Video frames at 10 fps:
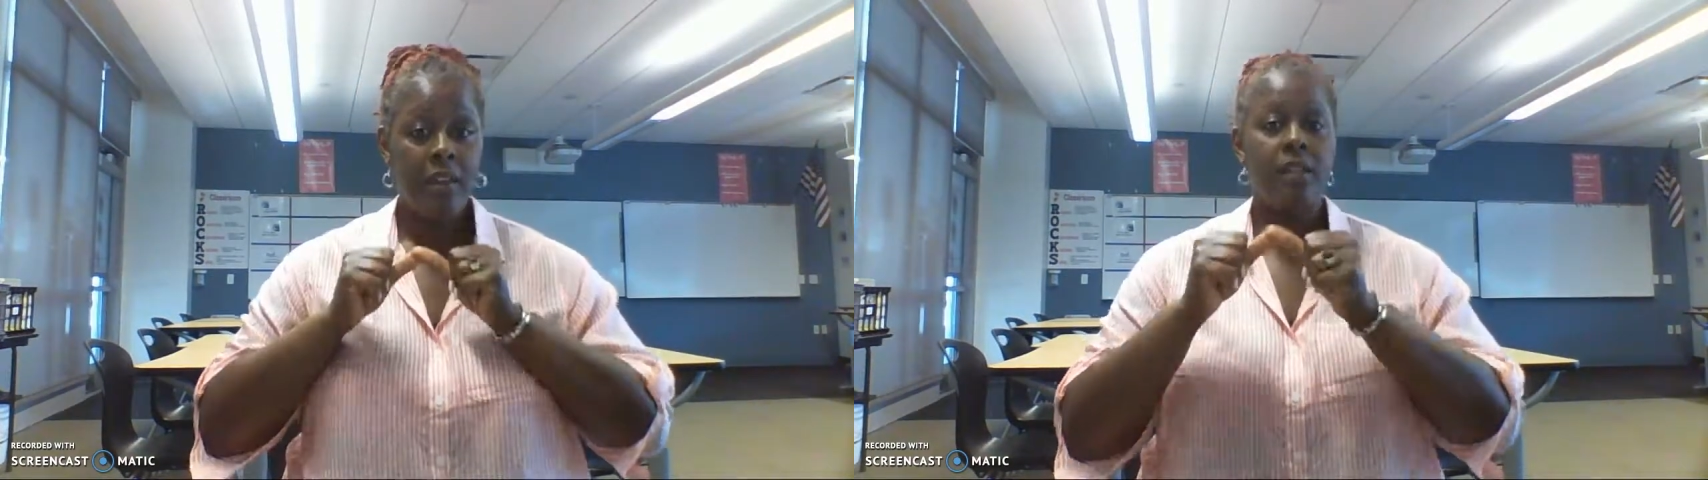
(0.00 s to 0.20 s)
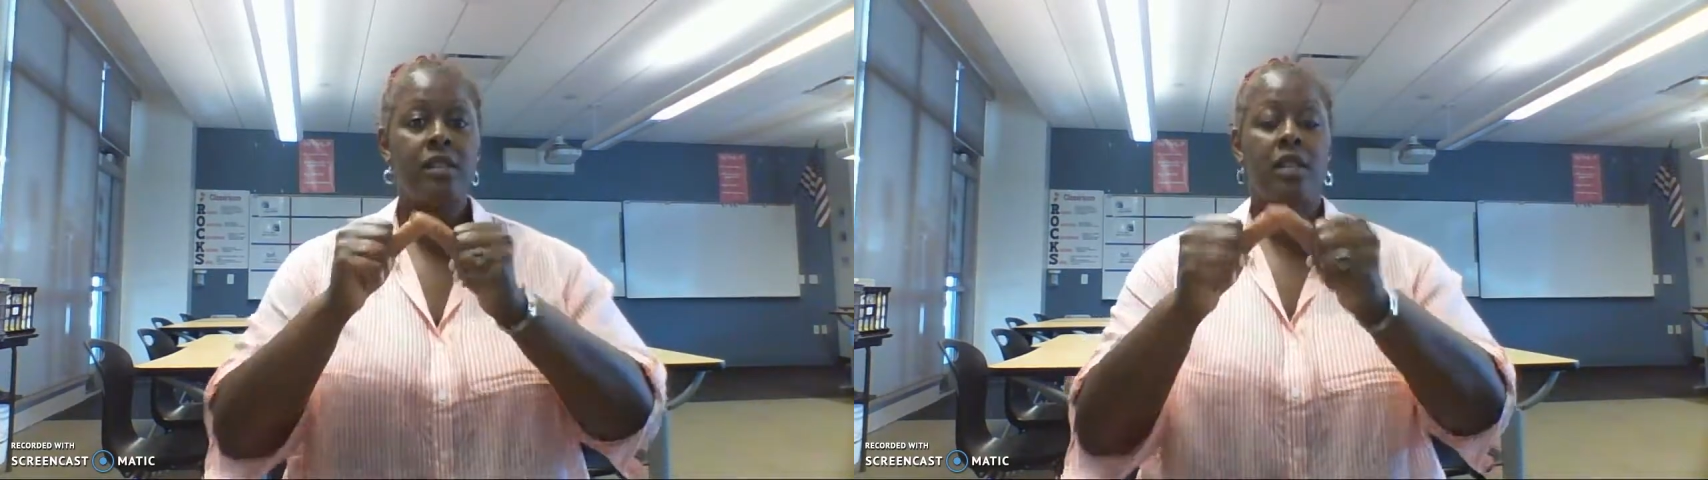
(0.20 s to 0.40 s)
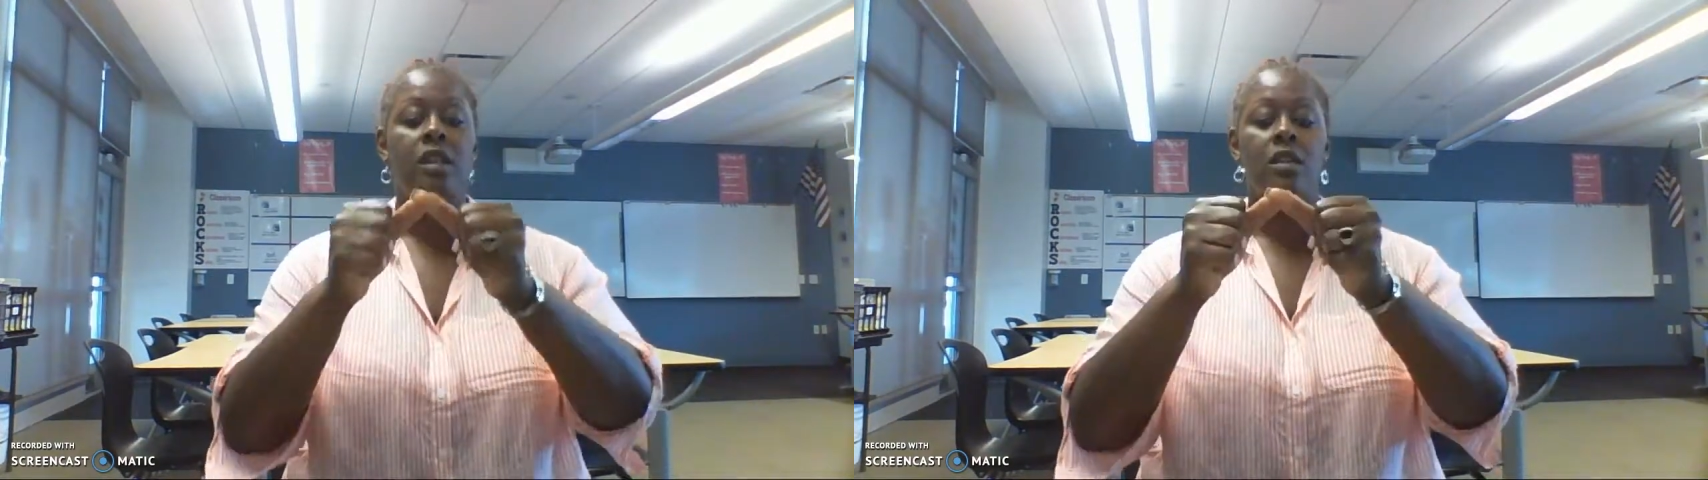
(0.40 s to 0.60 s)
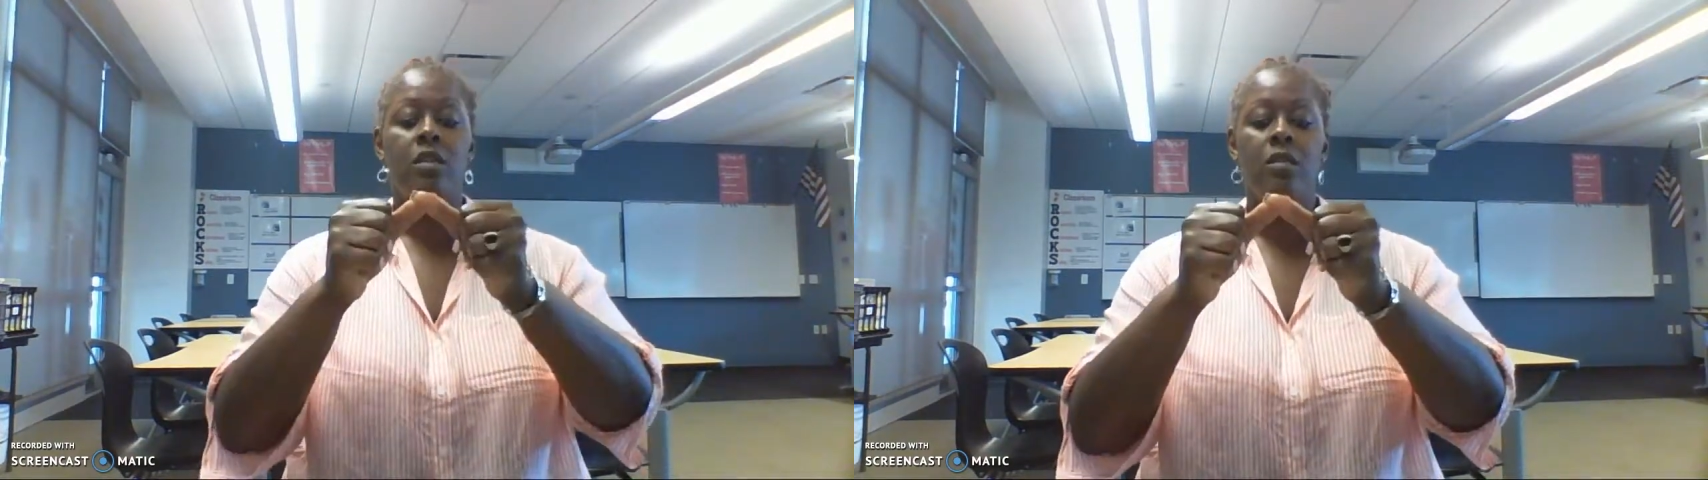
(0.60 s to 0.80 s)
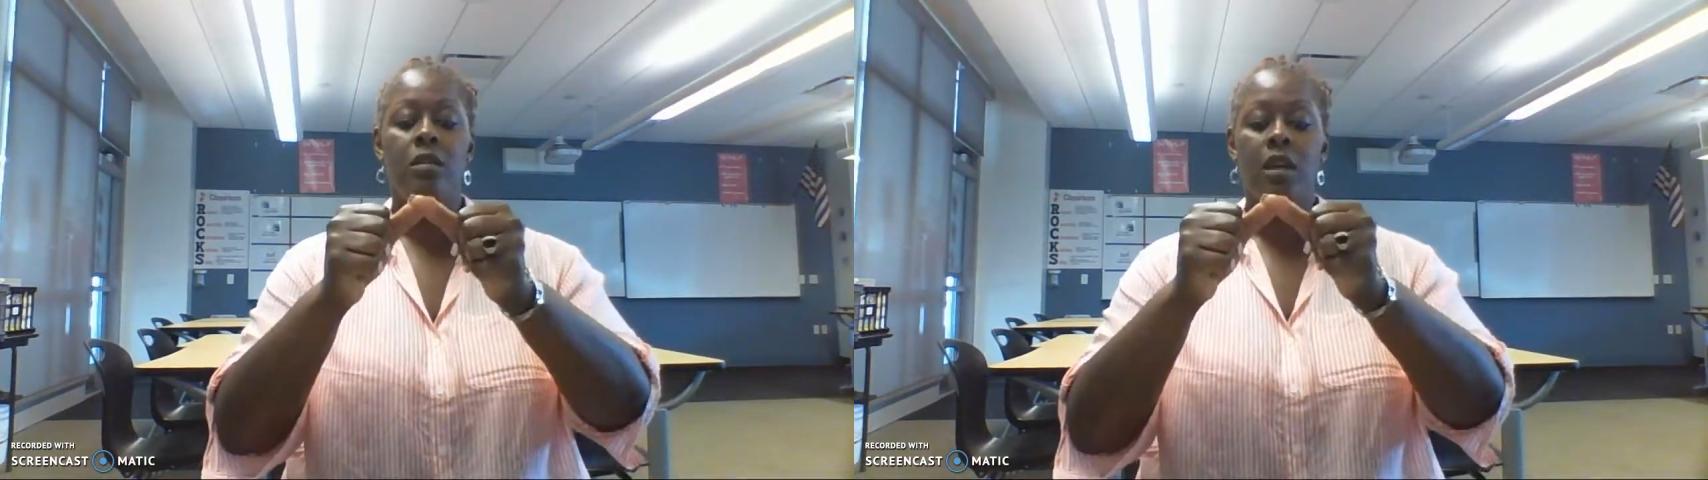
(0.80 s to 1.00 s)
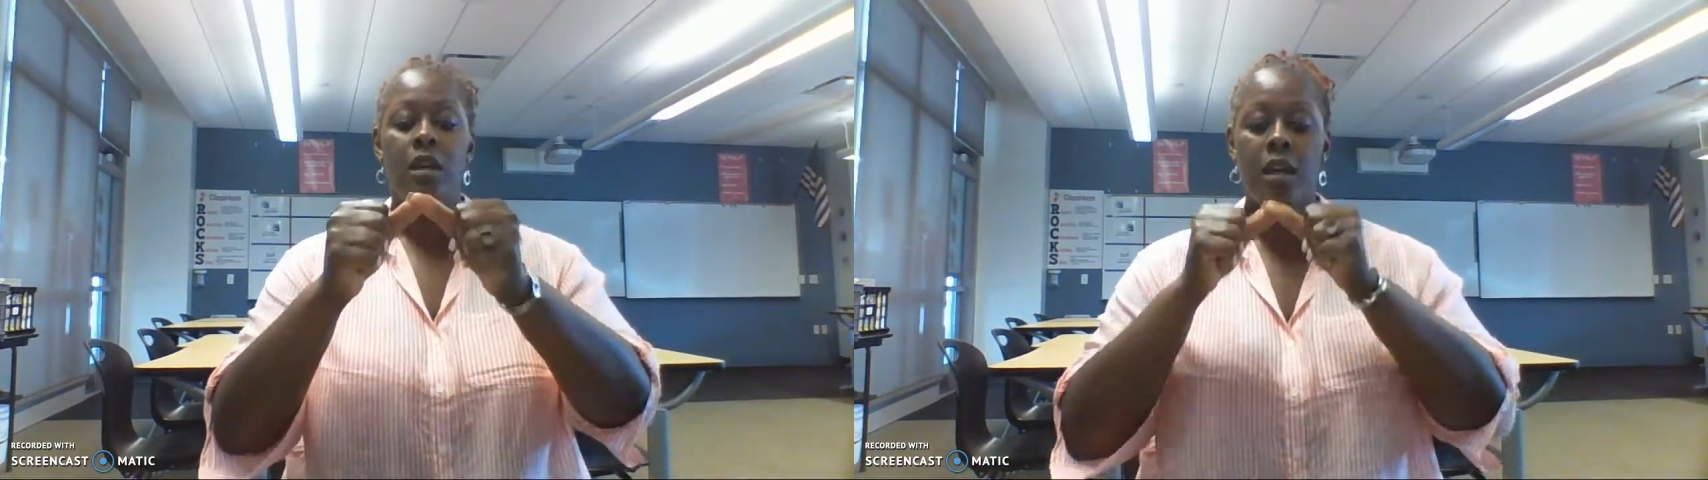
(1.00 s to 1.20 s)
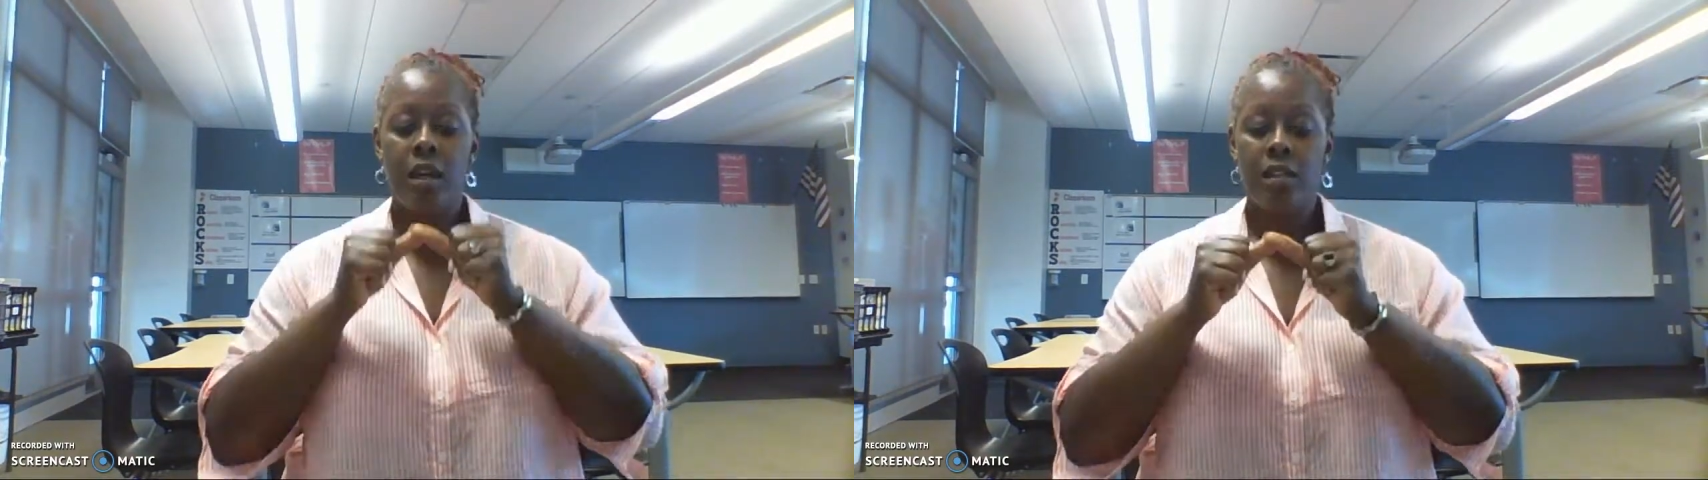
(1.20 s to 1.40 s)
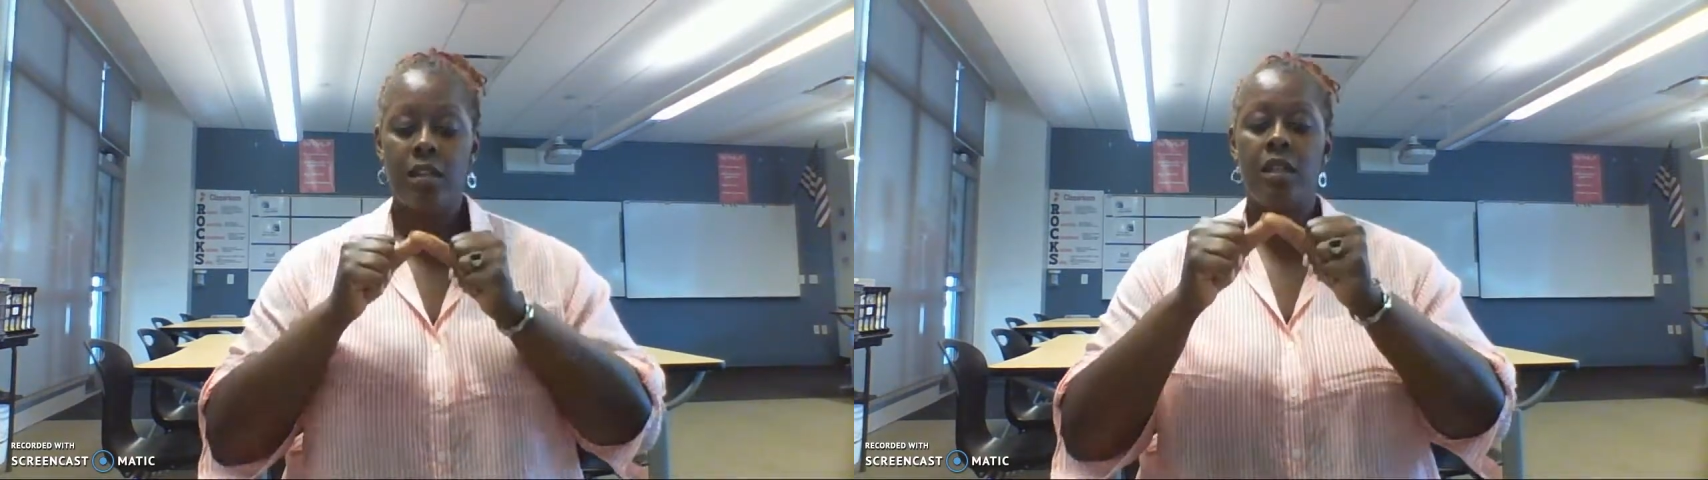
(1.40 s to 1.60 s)
Continue
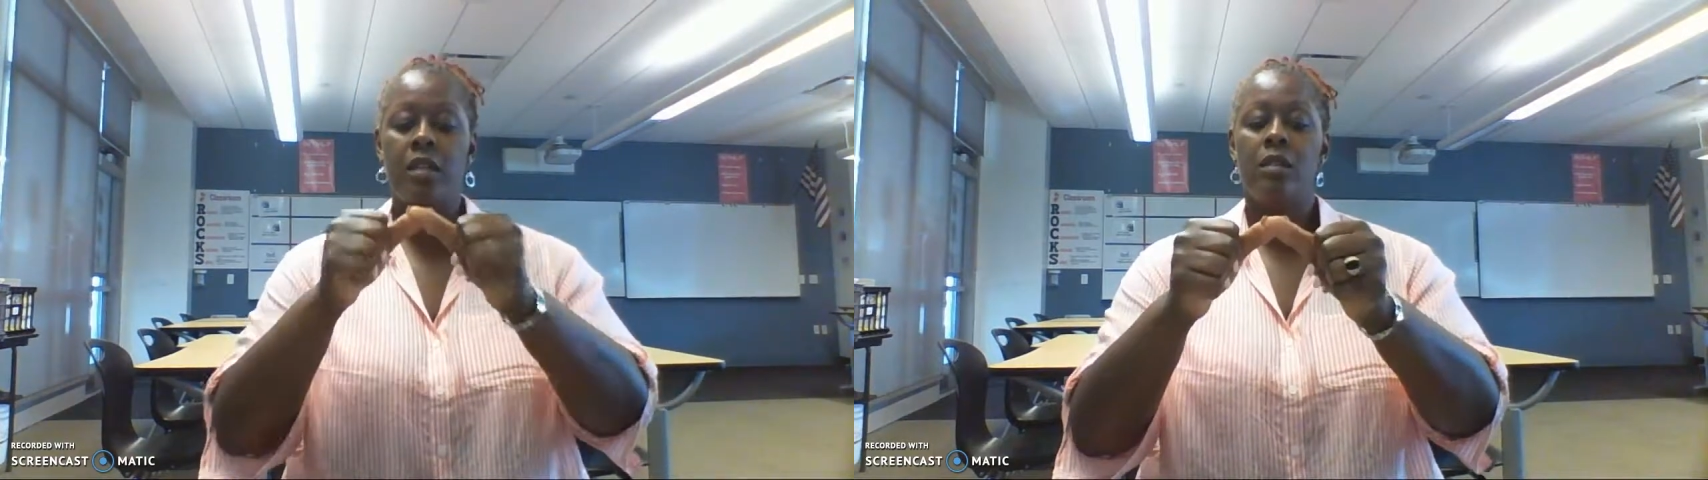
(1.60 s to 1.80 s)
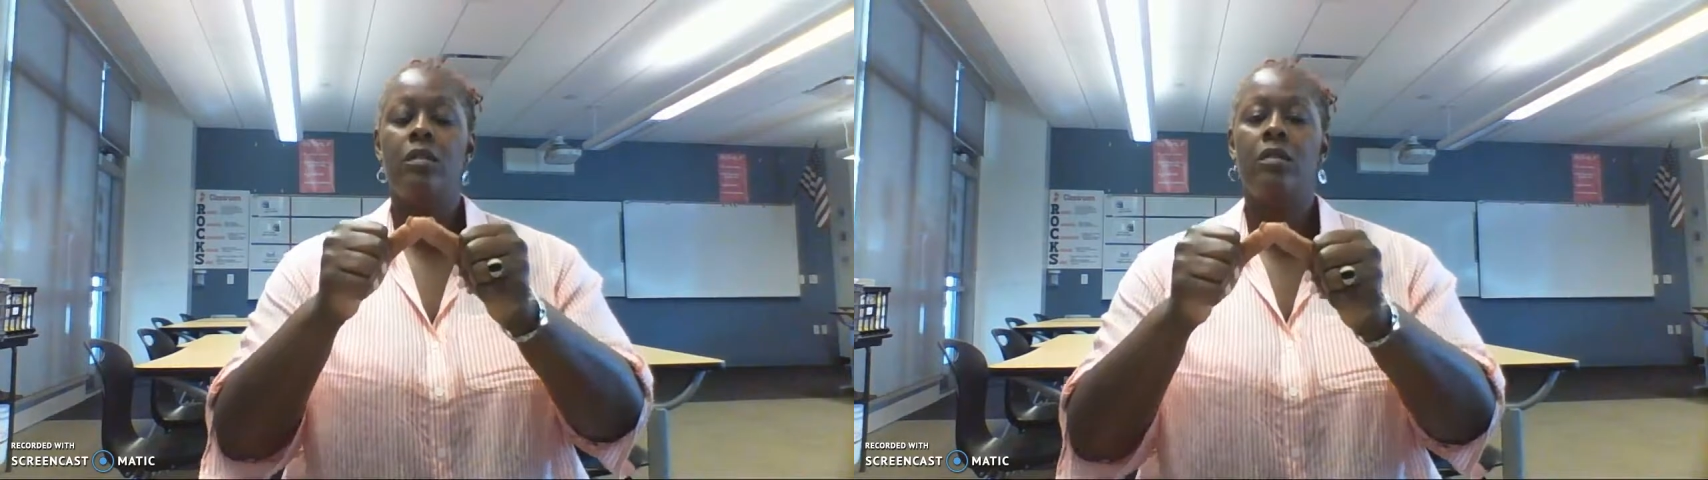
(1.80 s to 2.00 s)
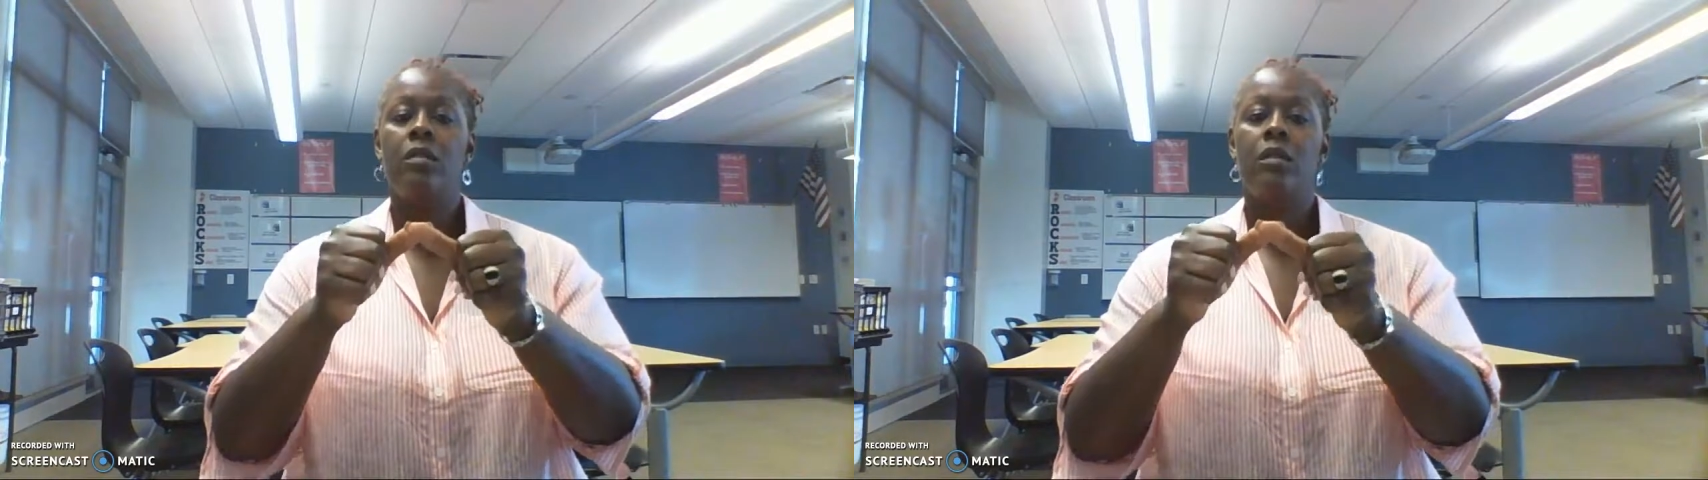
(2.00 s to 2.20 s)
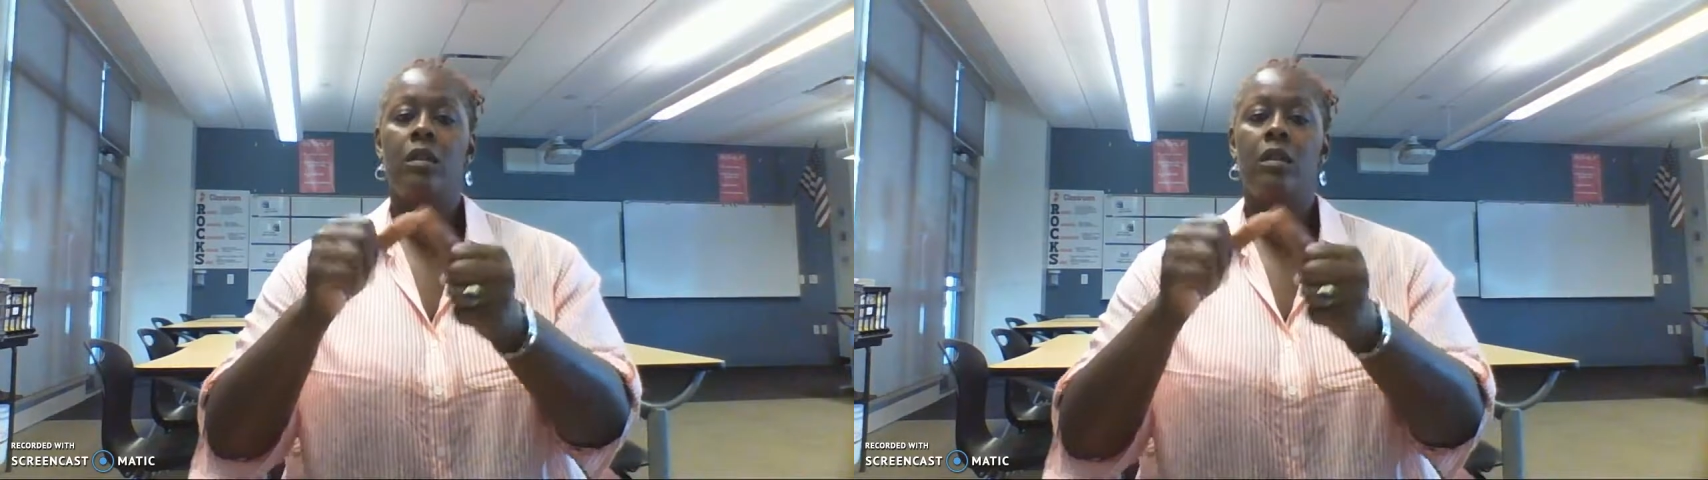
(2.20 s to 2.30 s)
until